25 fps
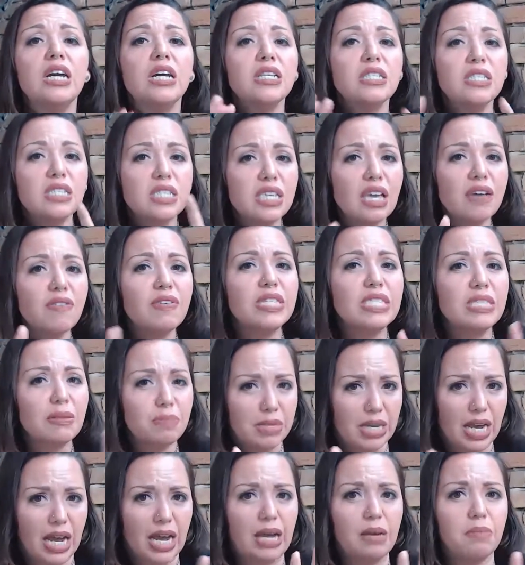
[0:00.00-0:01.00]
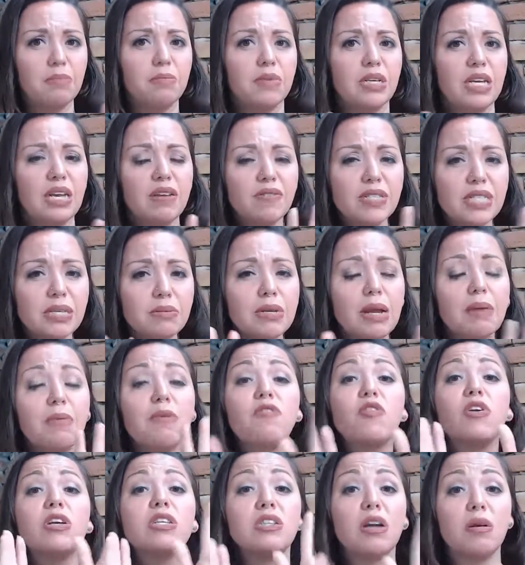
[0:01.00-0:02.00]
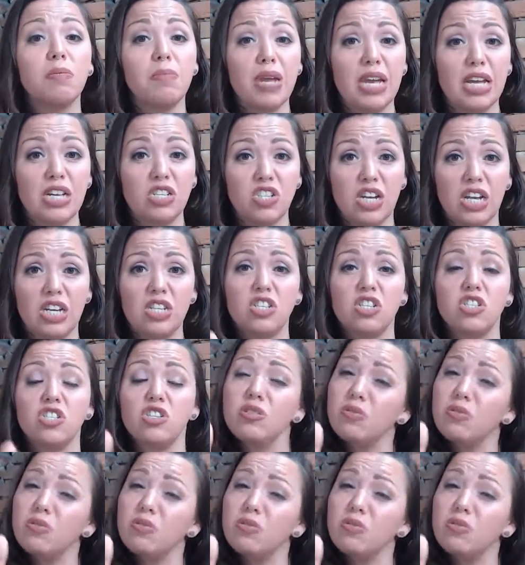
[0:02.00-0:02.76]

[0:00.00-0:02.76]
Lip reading: Just give it some time. Give it some time before you start making changes.